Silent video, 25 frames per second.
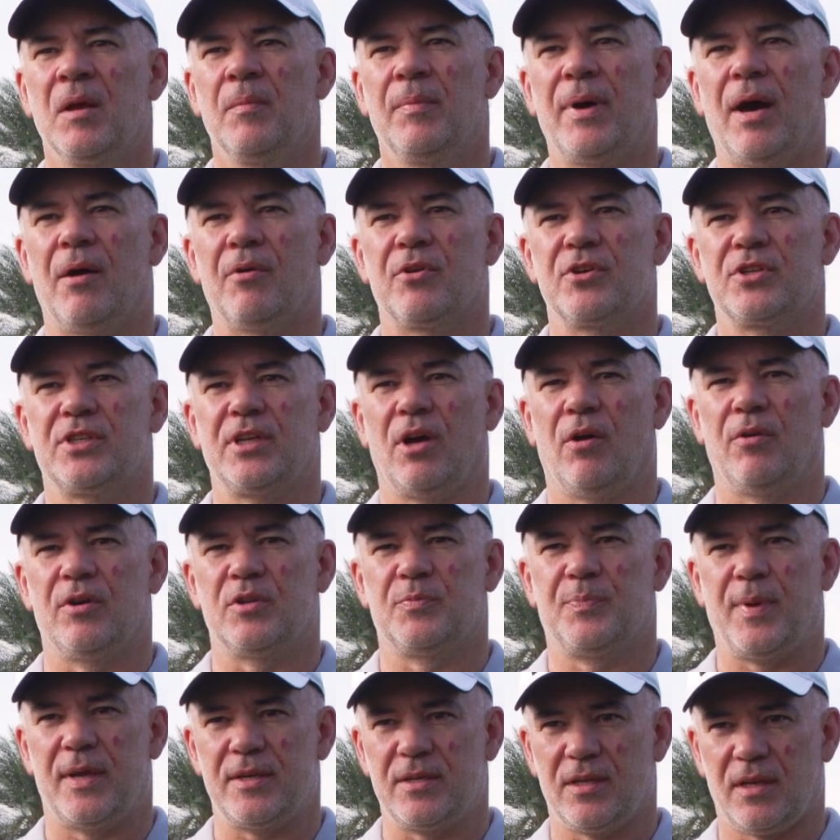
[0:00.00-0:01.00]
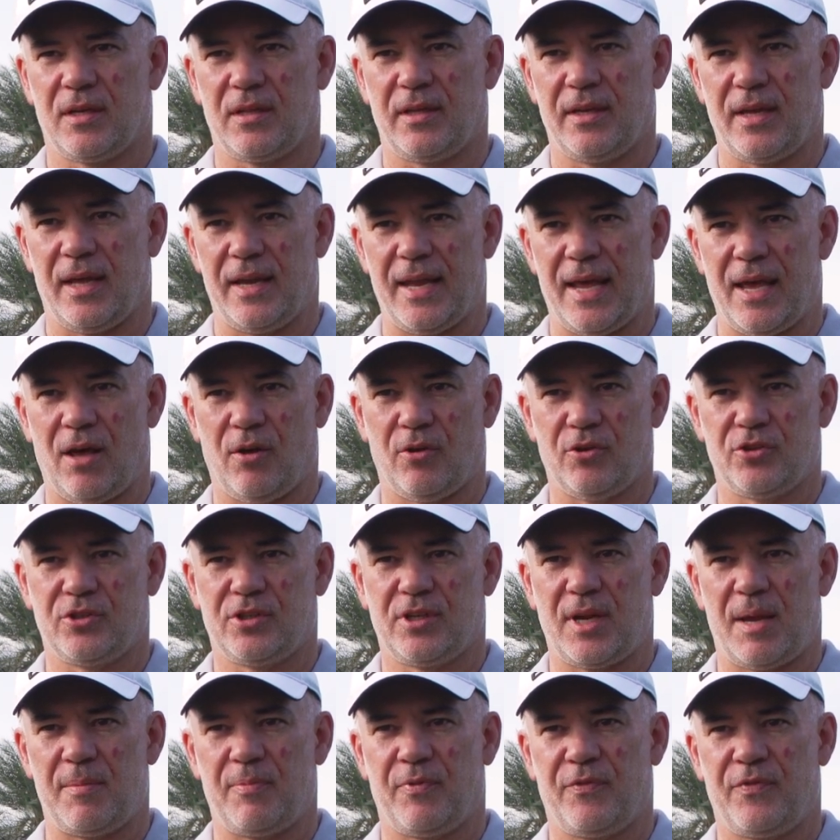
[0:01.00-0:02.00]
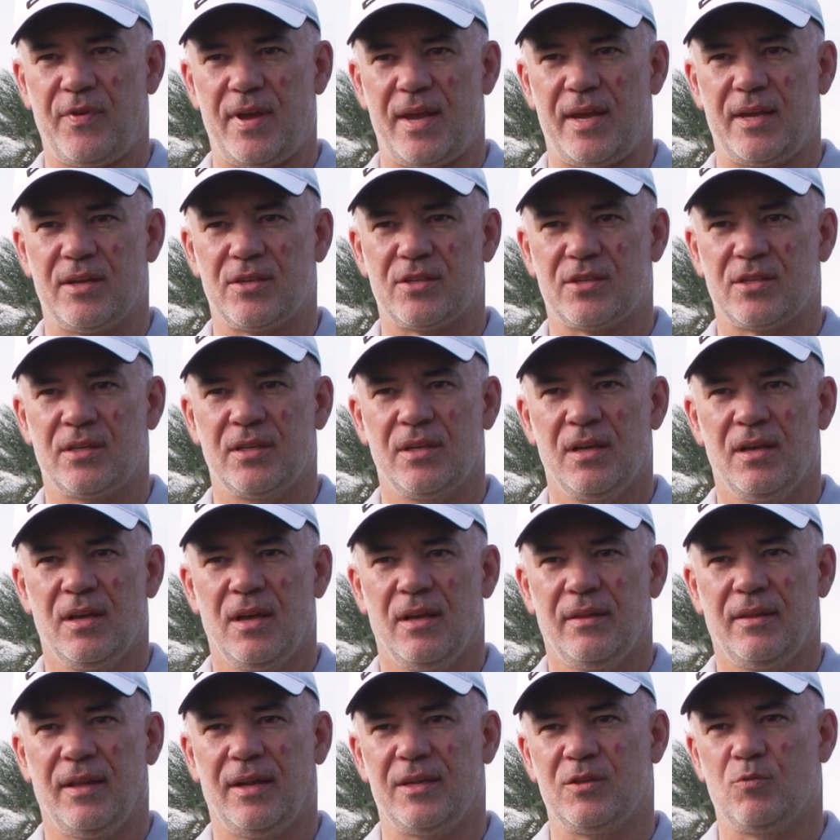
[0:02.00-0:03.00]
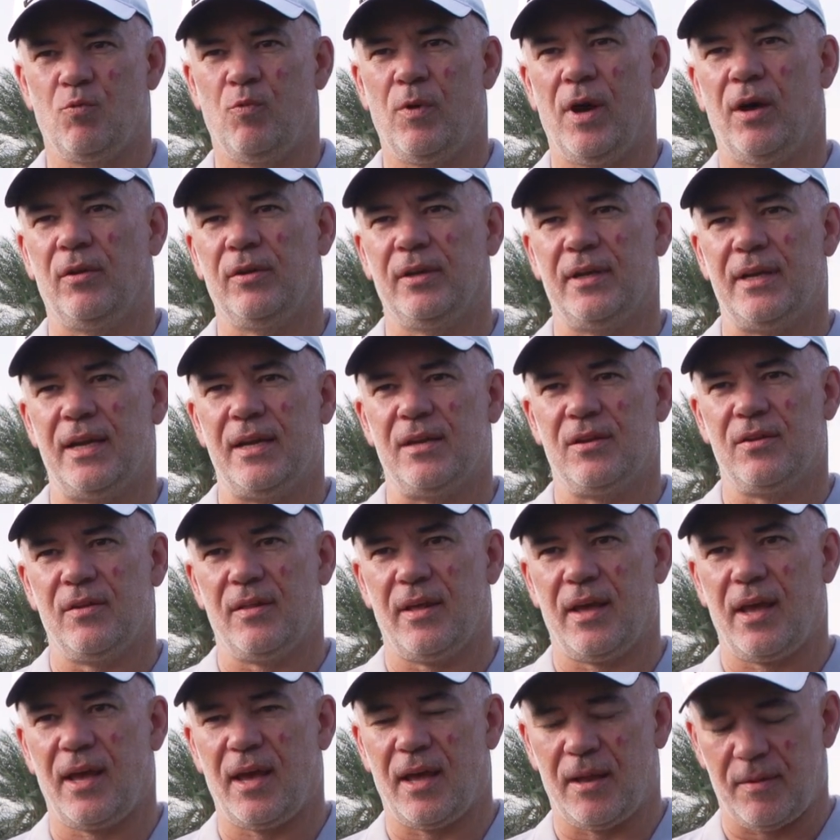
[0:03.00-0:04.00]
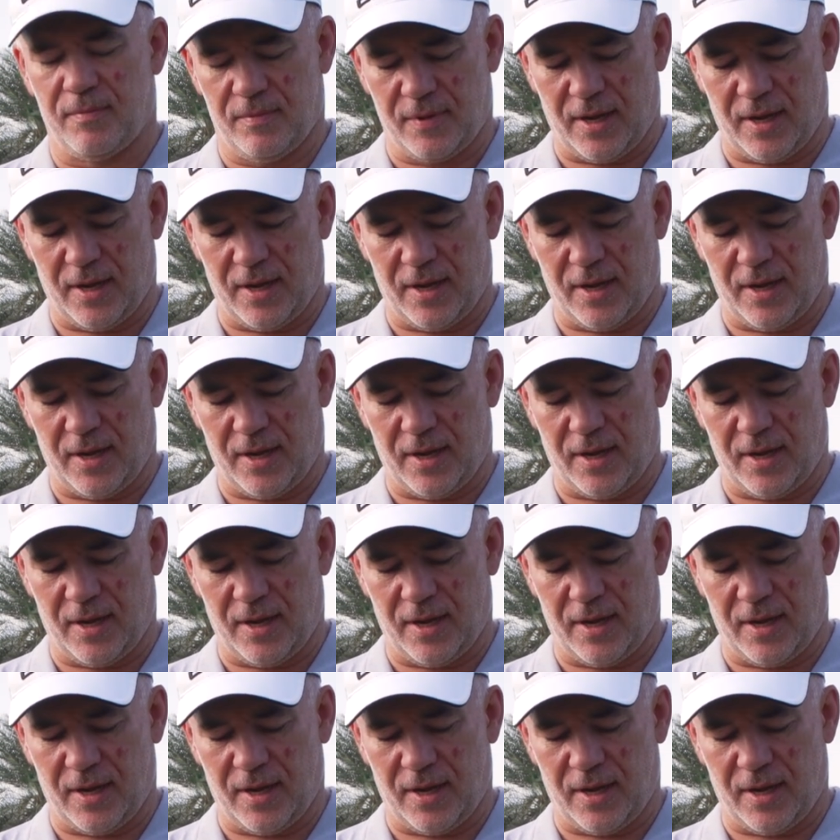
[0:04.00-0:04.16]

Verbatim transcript: Power shell is basically an L-shaped face that is welded into the head.